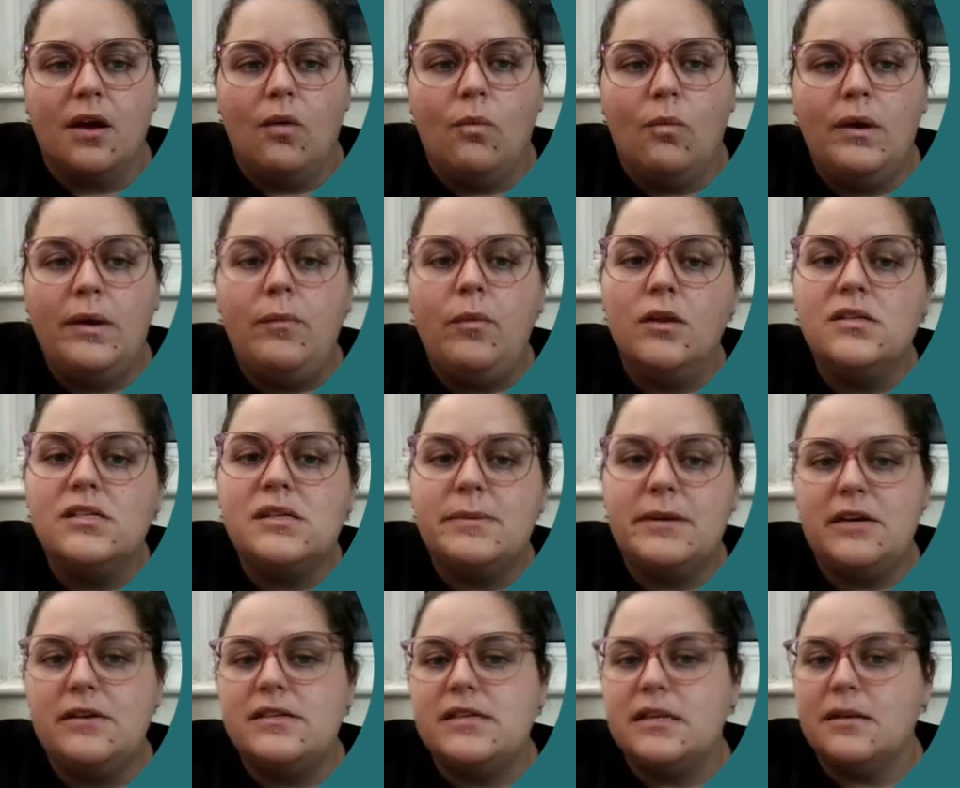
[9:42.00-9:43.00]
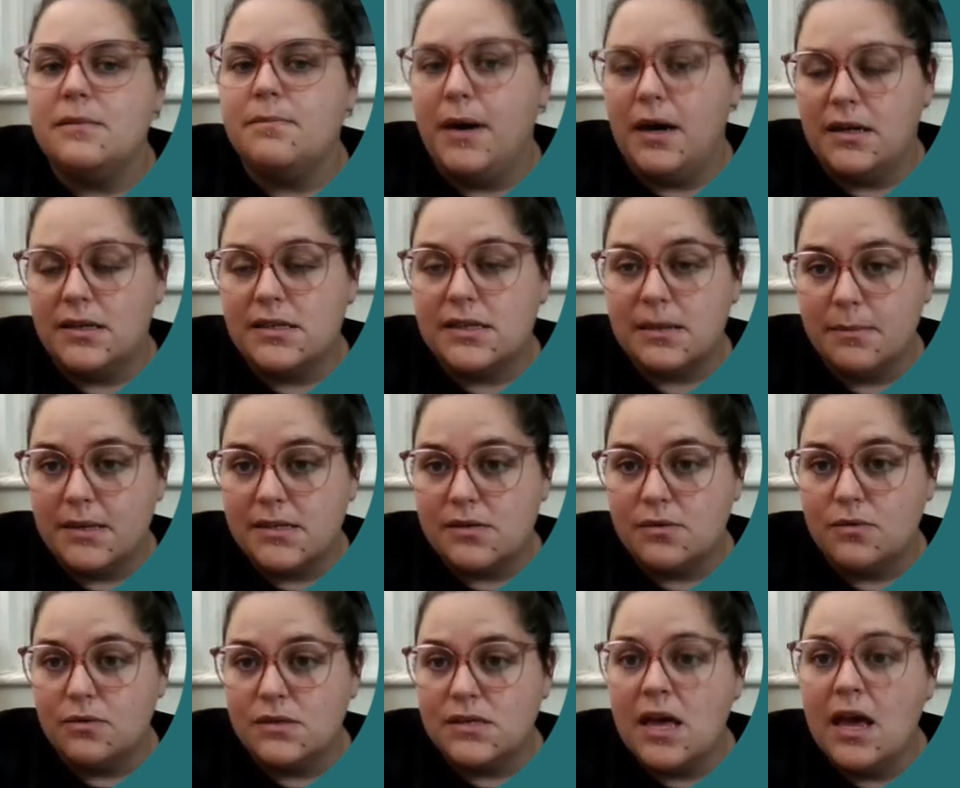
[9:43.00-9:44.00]
We want to be using basket
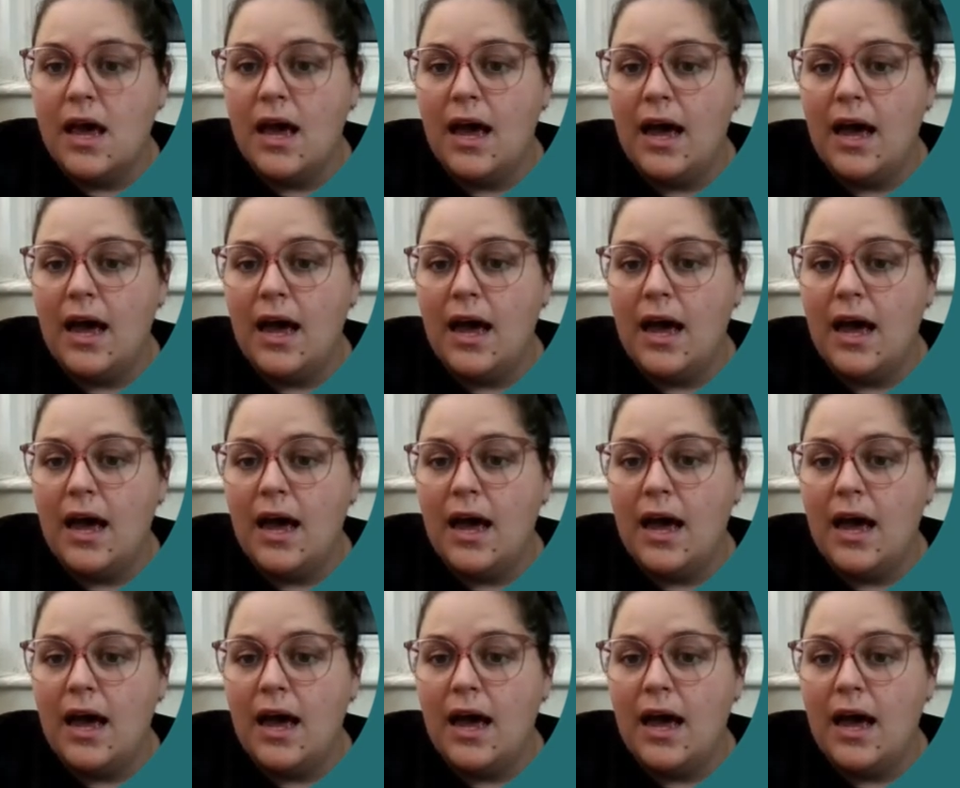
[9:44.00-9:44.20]
muzzles.